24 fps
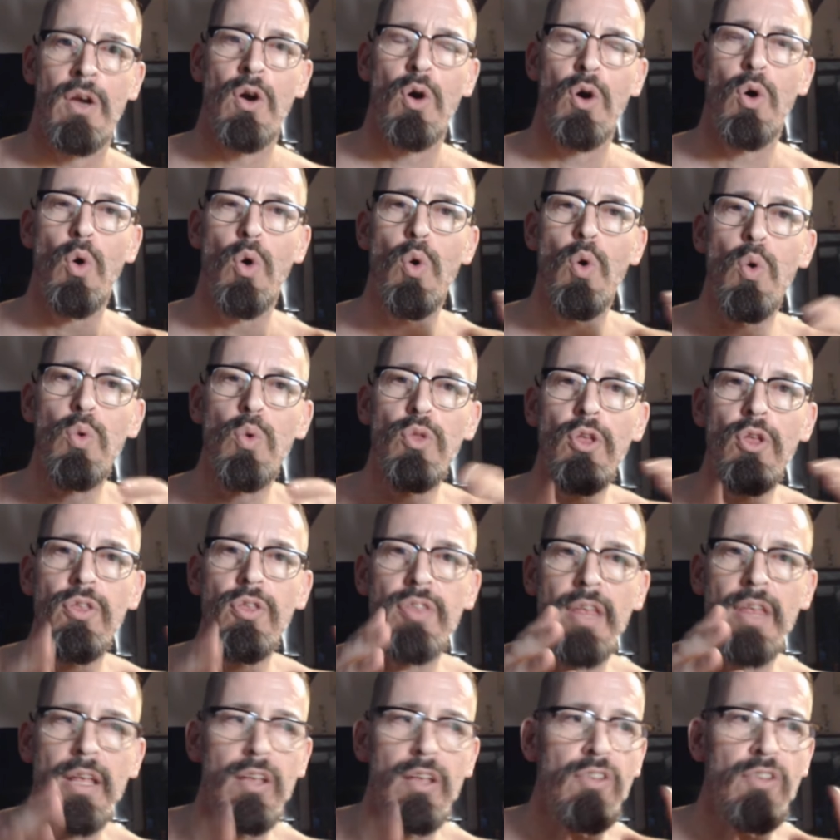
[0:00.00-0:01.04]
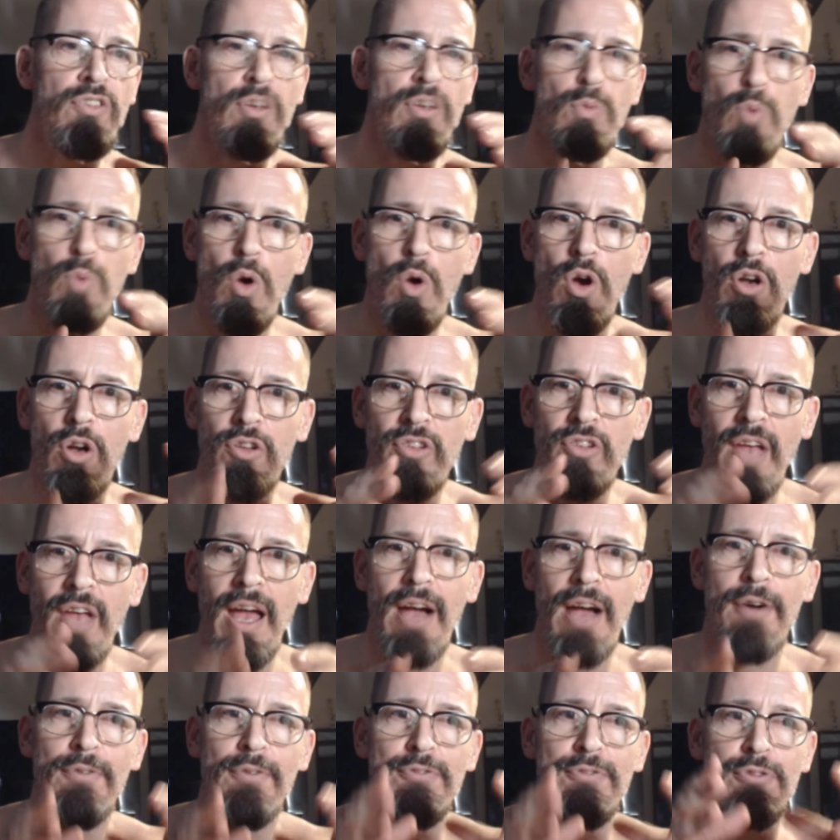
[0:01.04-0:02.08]
all the things he worked
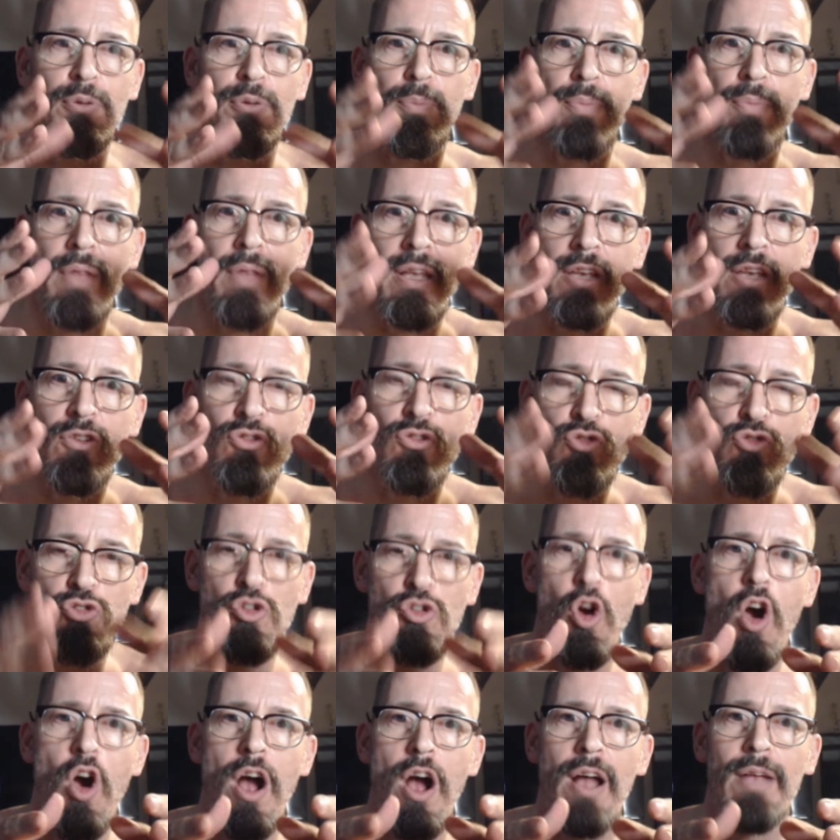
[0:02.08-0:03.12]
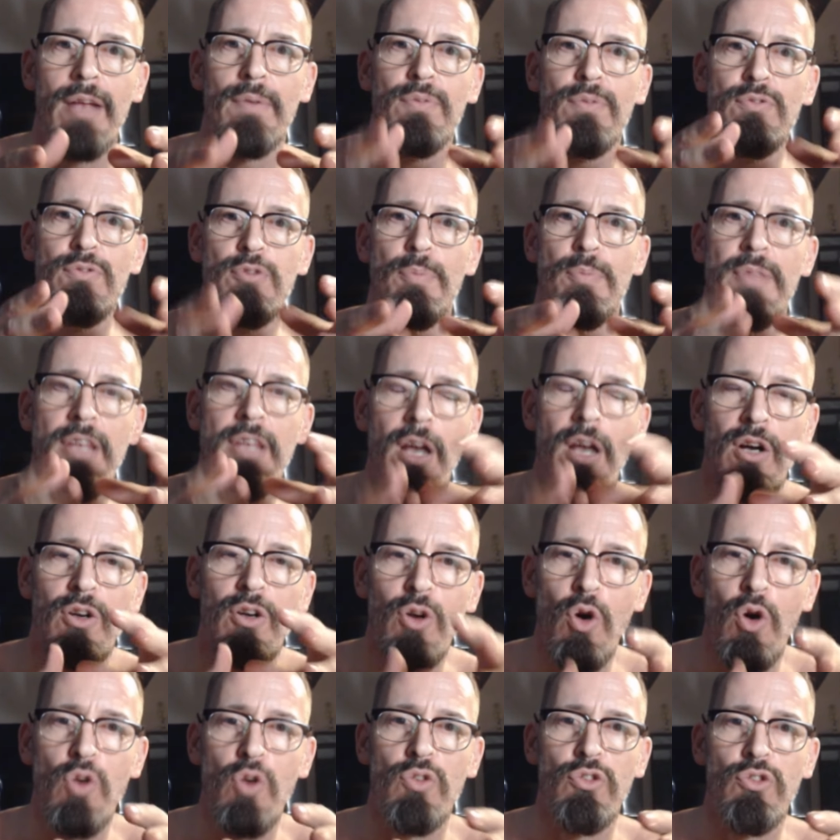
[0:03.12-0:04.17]
out from these drives, from the
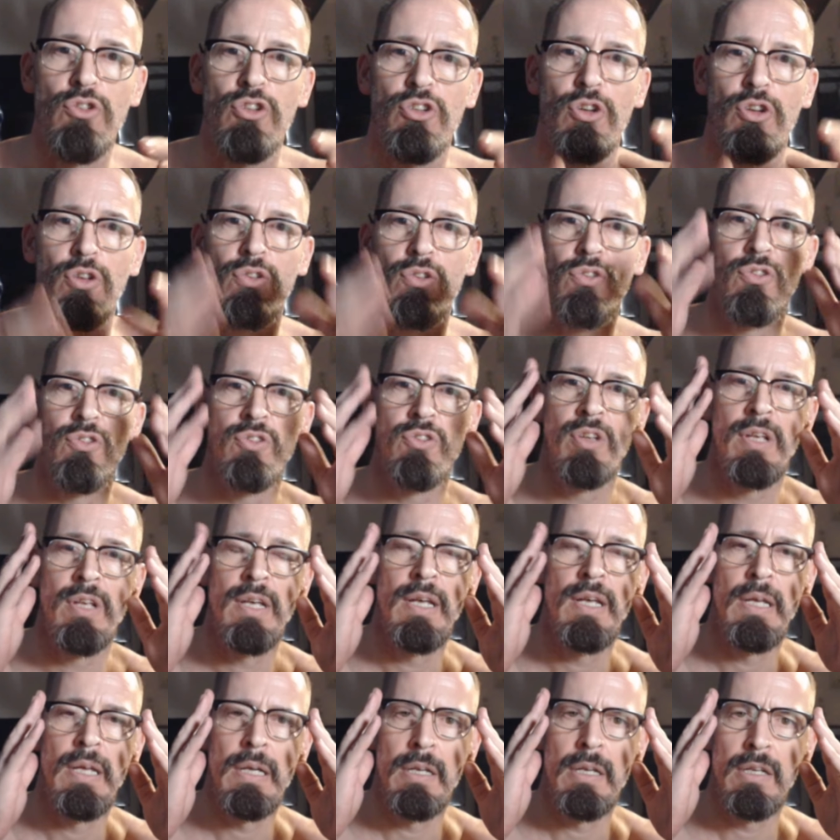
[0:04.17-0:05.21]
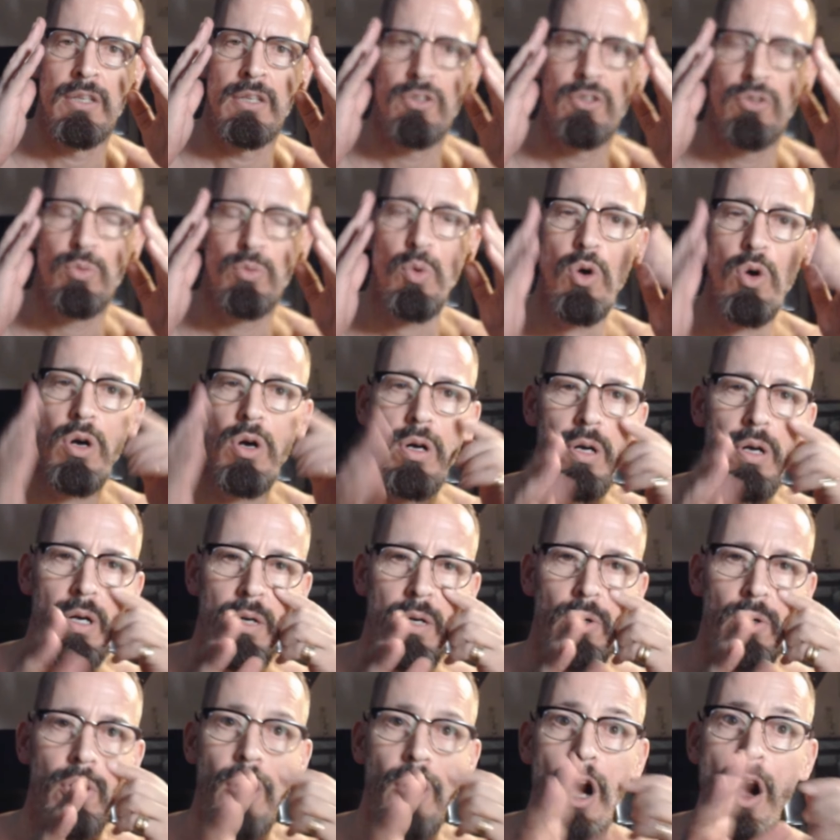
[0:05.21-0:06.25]
unconscious. So, what
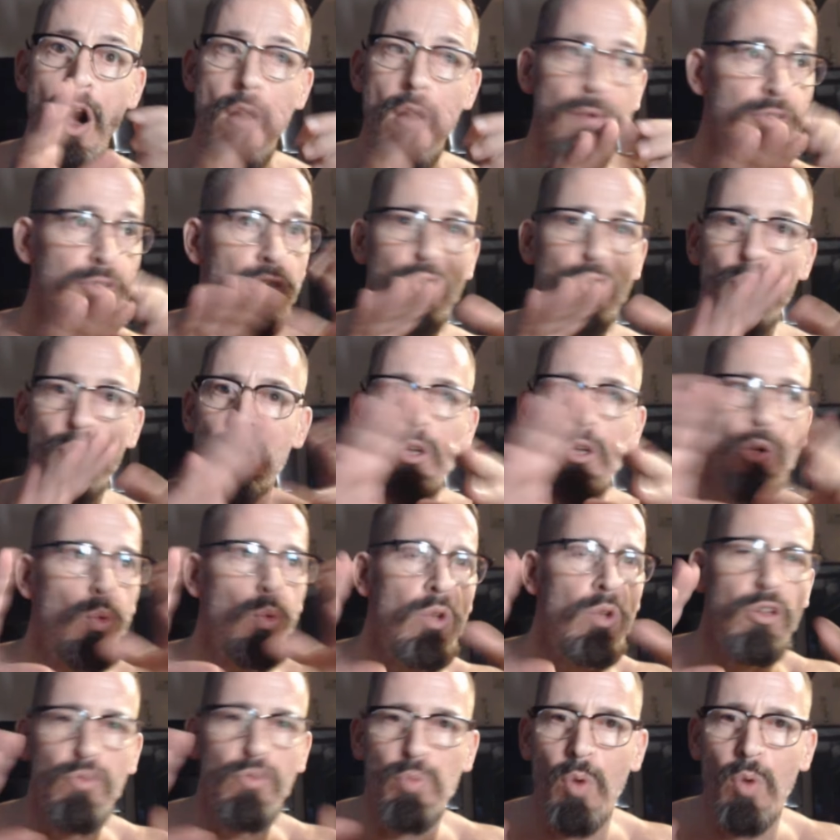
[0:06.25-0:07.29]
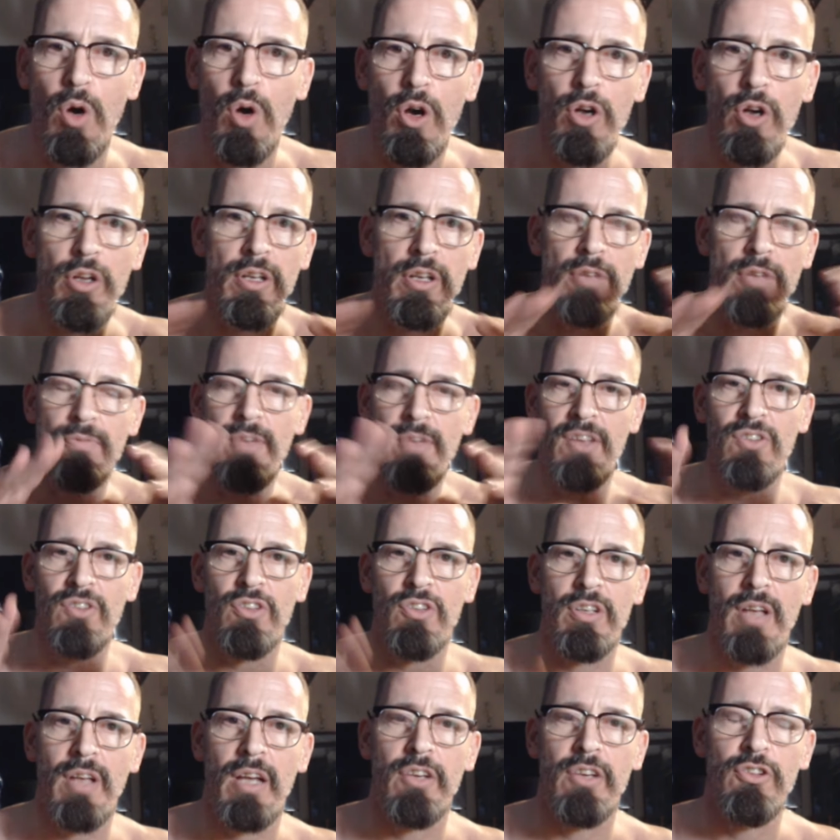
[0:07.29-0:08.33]
after doing all this work and
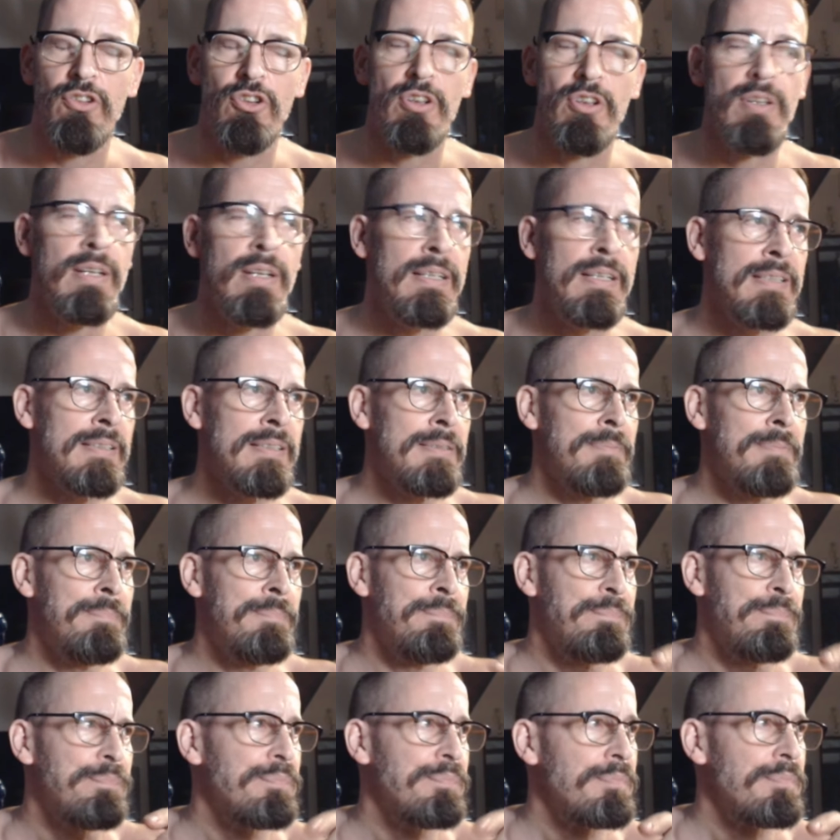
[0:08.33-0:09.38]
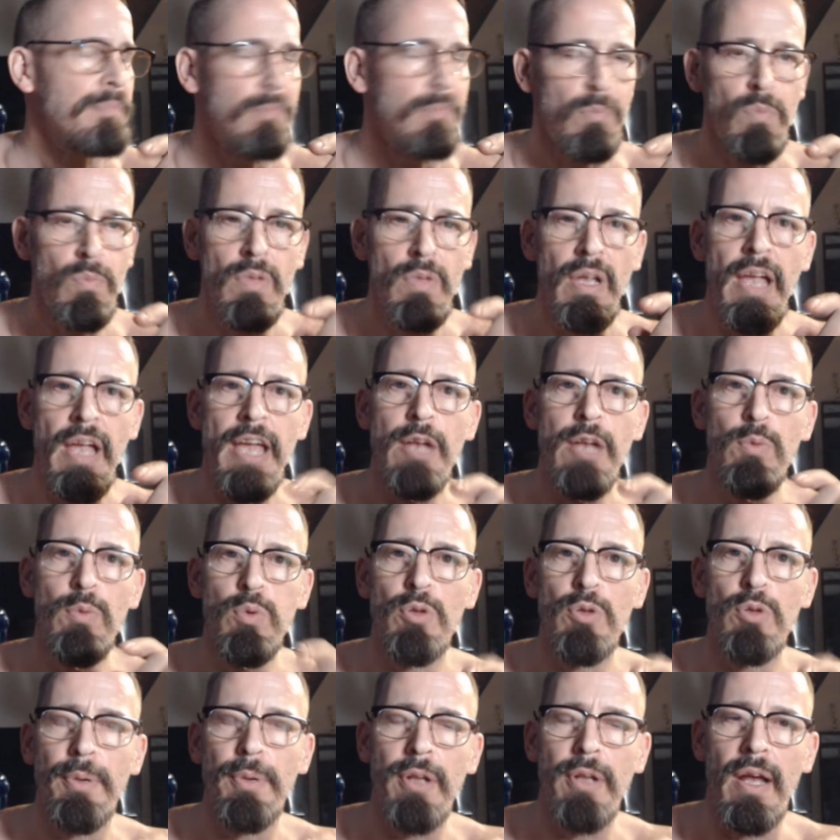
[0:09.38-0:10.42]
investigation,
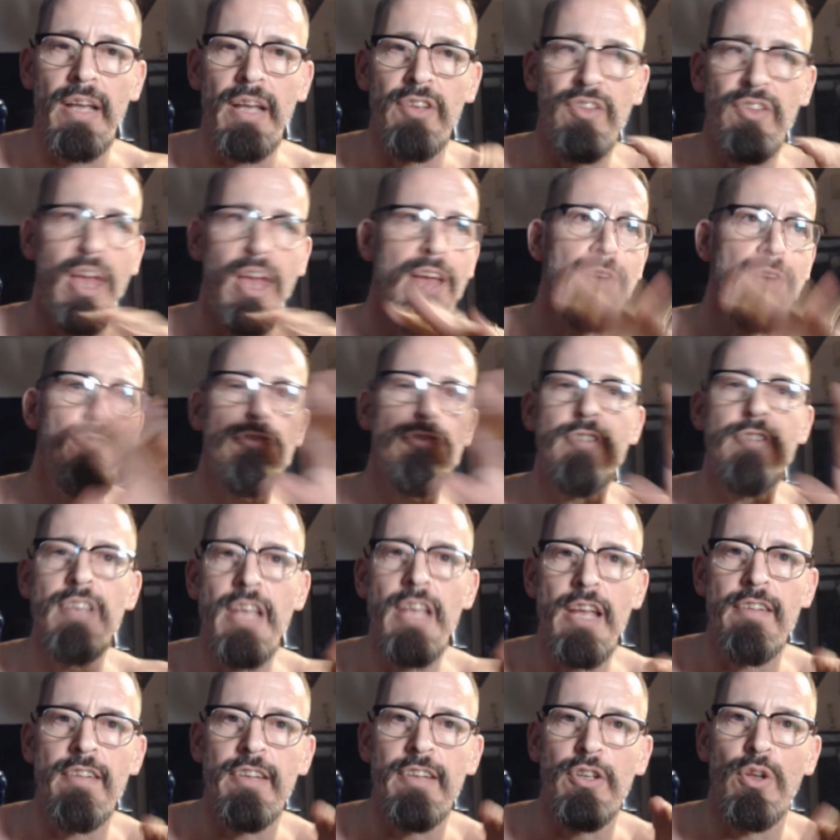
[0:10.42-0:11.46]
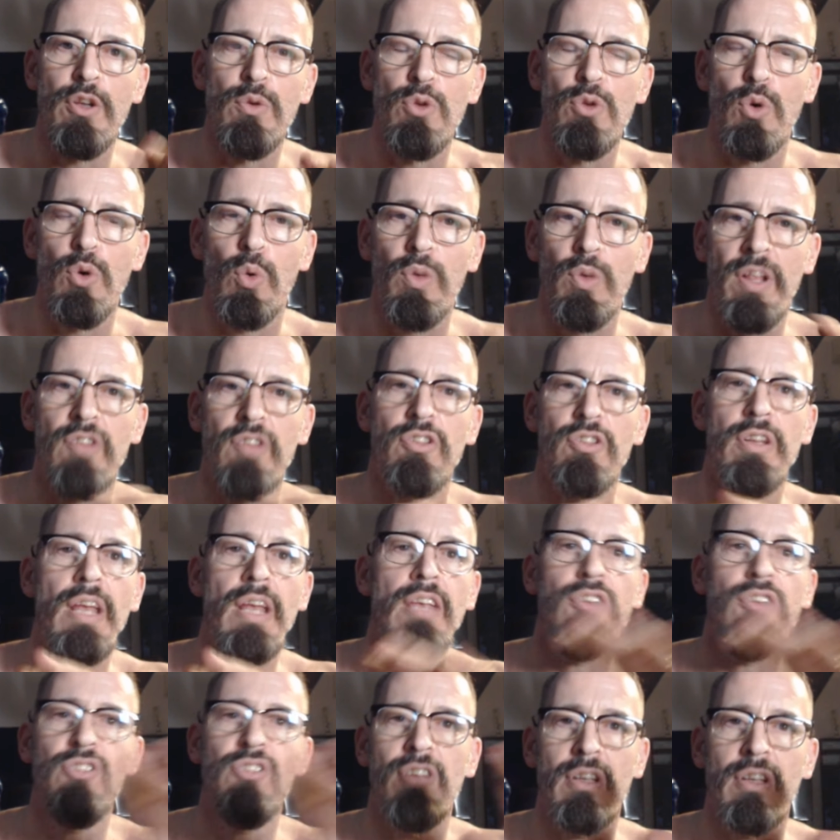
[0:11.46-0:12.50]
Edward Bernays, every year in New York, there's an
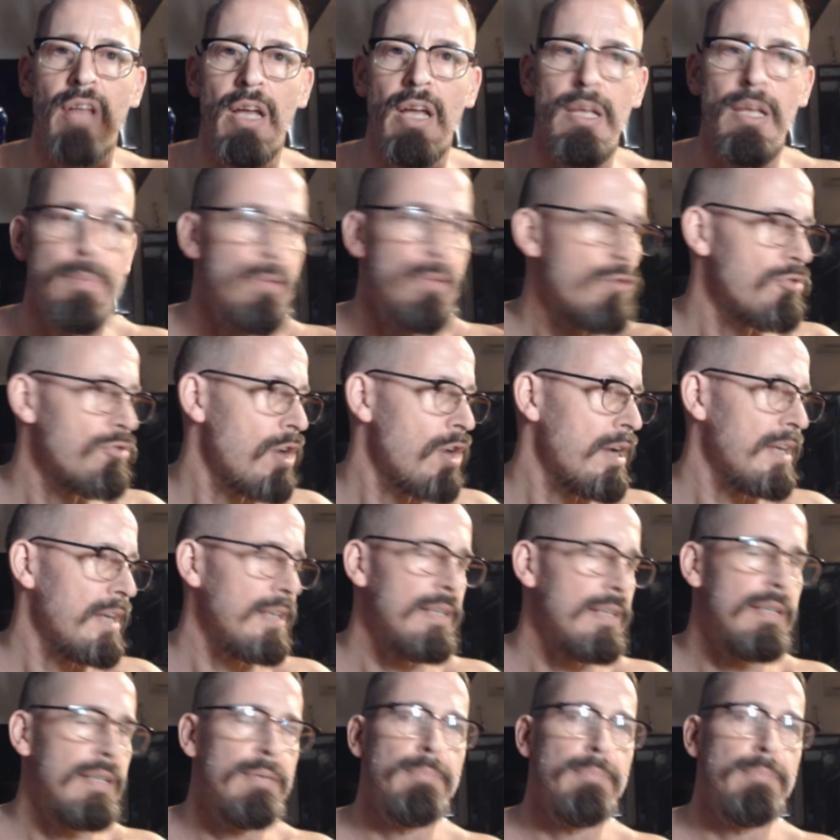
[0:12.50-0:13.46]
Easter Day parade.